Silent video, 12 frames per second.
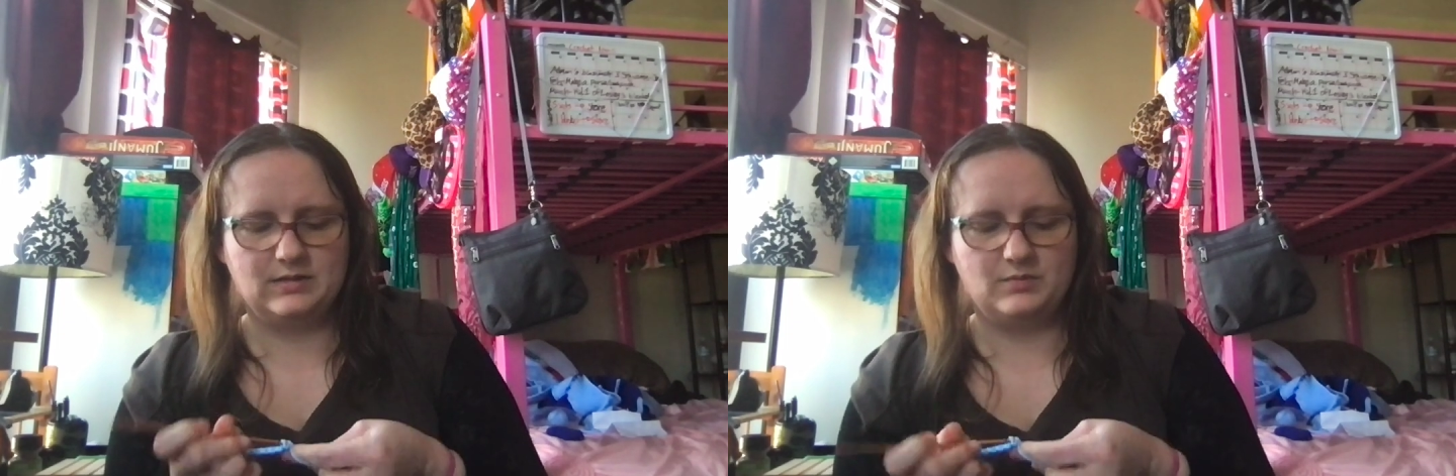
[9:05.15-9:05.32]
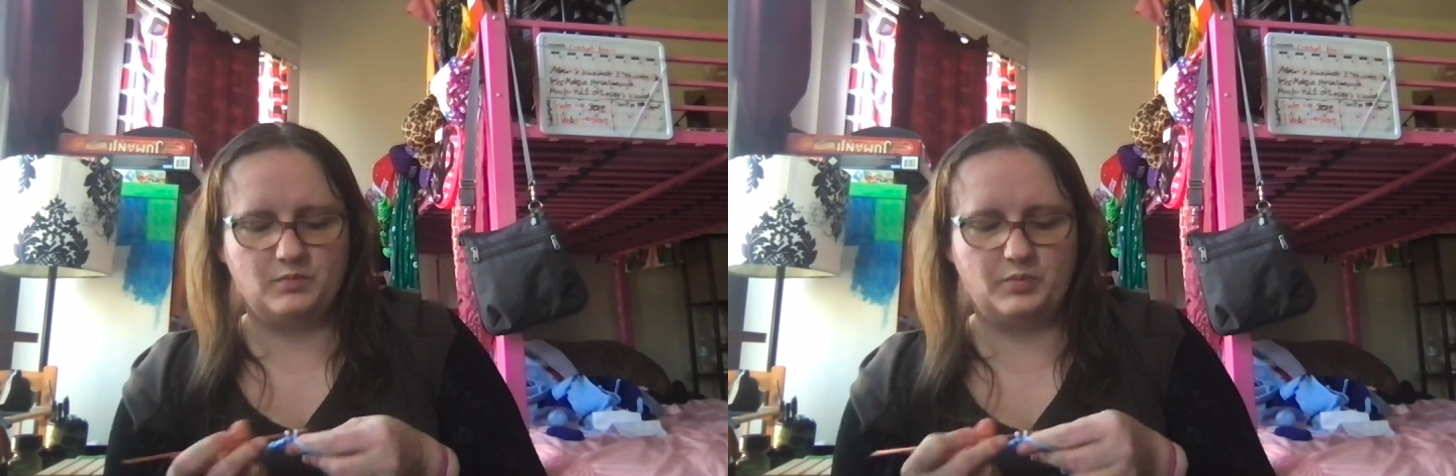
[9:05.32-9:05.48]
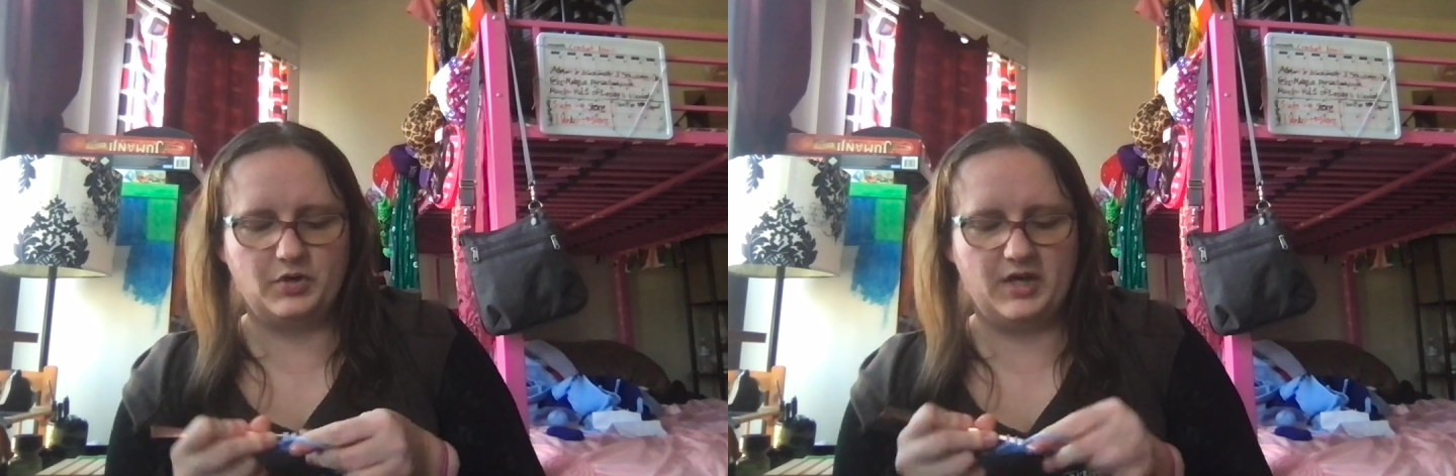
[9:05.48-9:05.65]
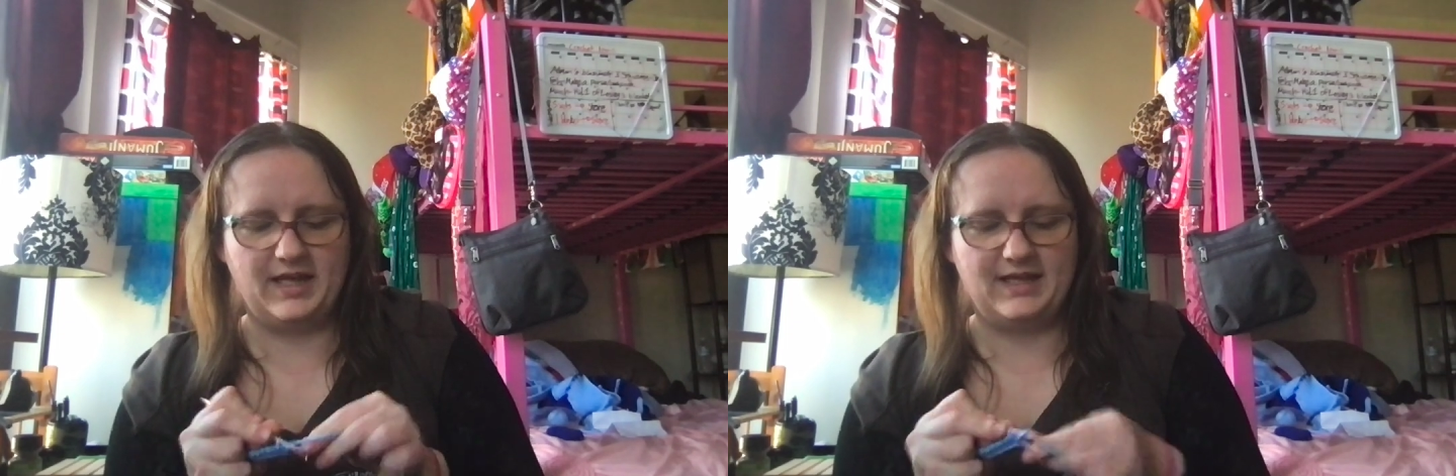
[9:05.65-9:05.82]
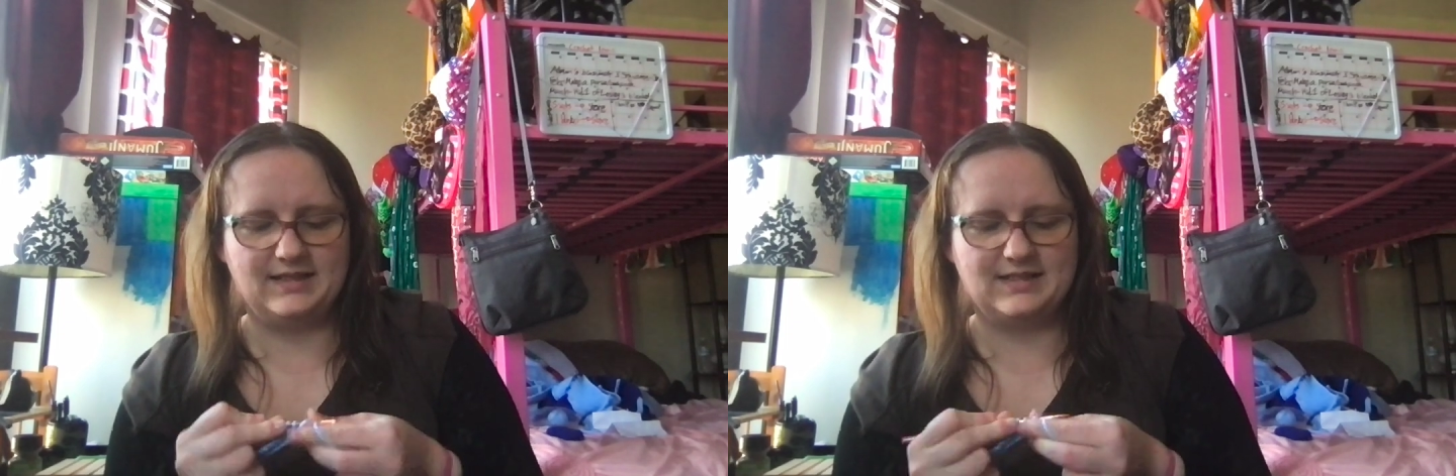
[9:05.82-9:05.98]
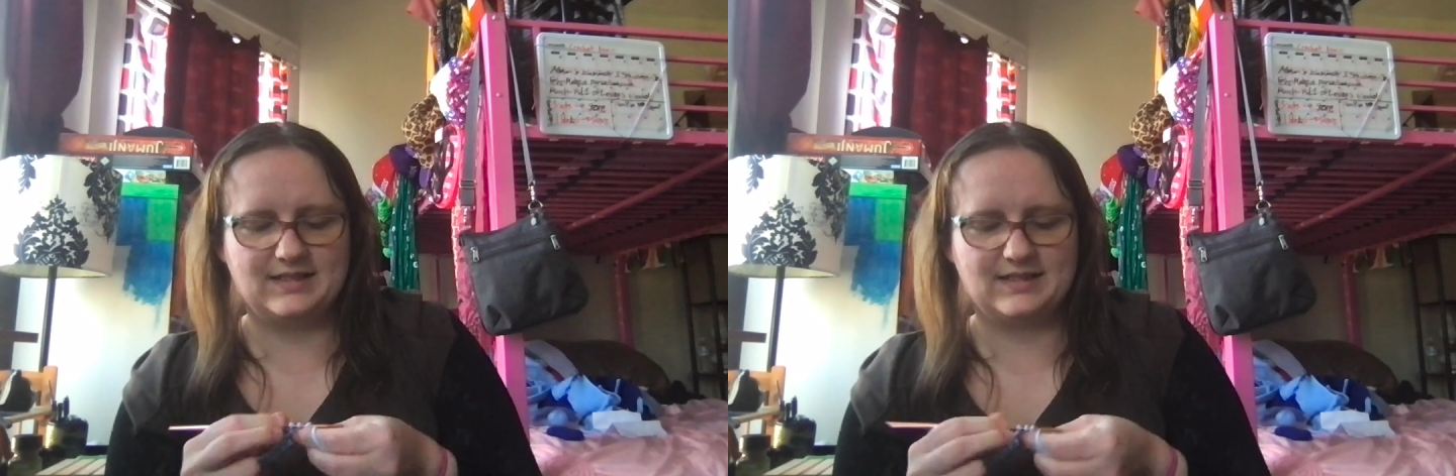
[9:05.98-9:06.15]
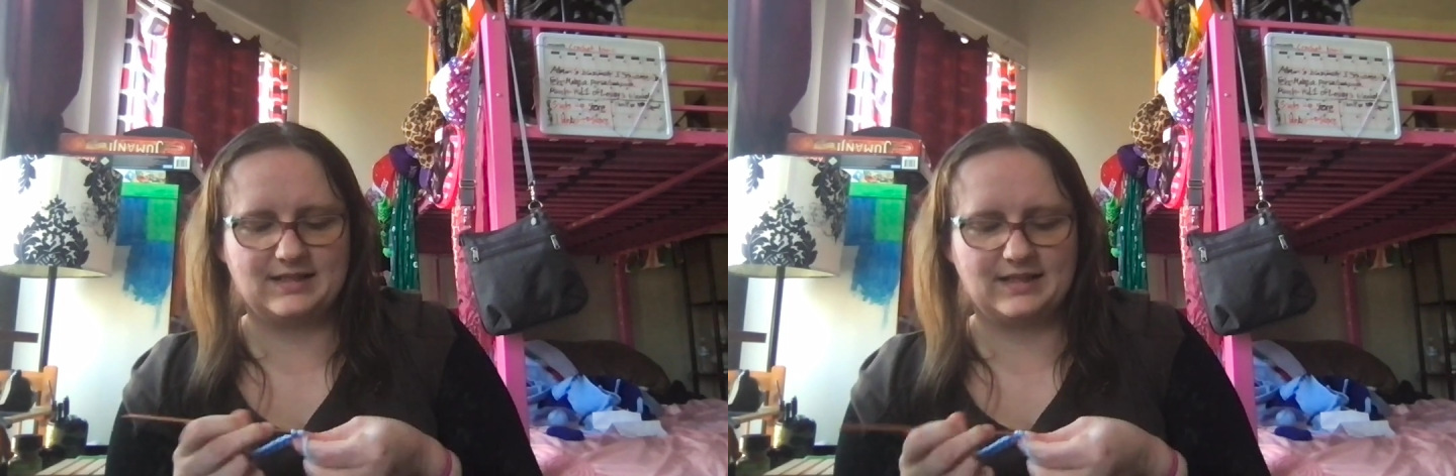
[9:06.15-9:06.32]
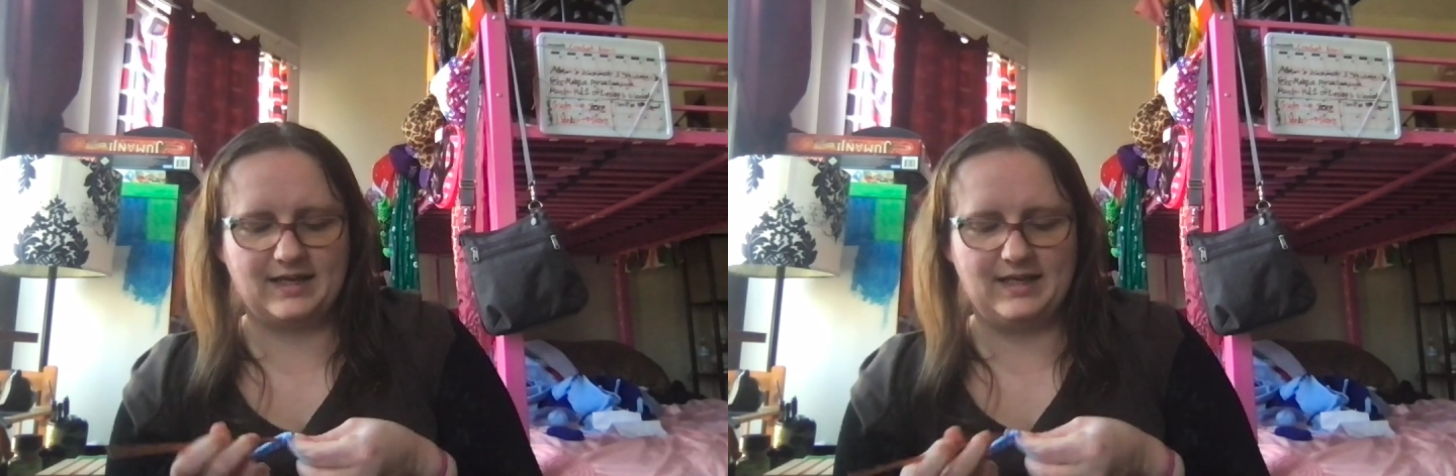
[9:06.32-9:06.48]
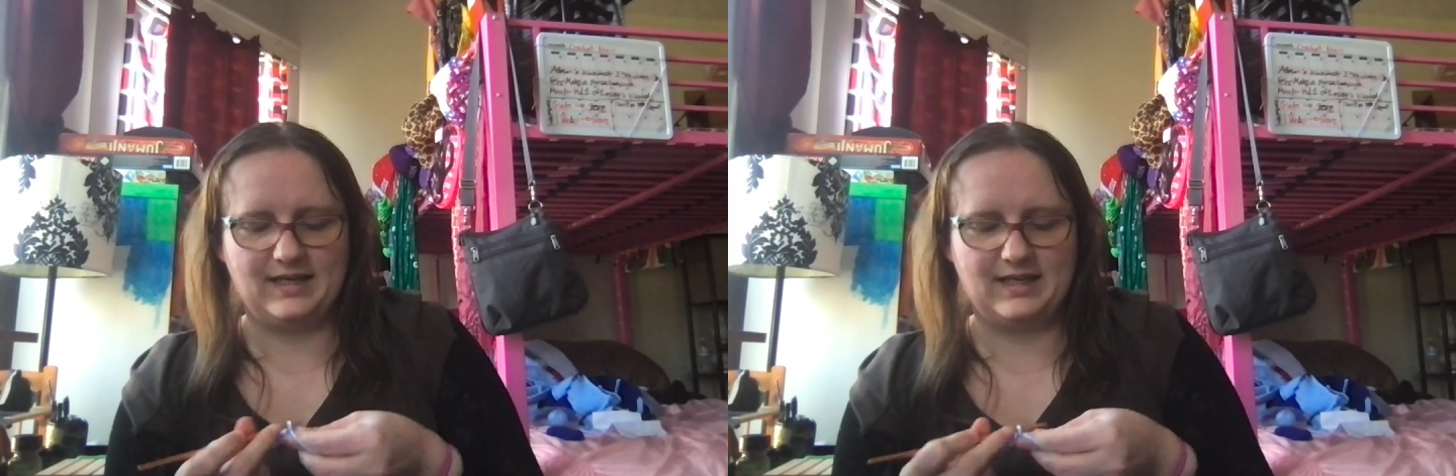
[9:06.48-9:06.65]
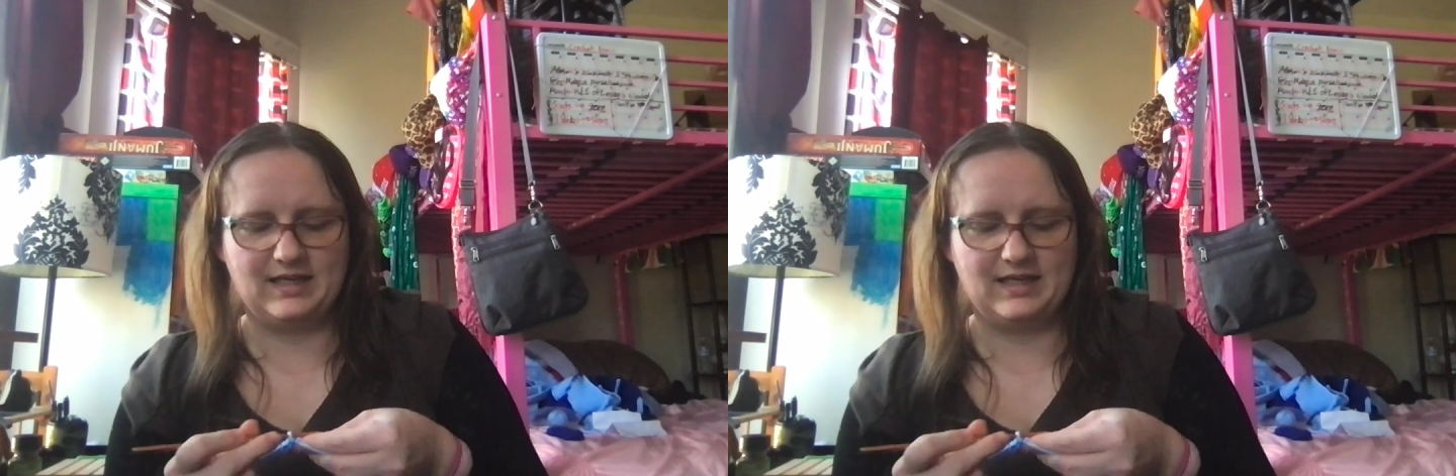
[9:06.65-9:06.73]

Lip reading: but, like,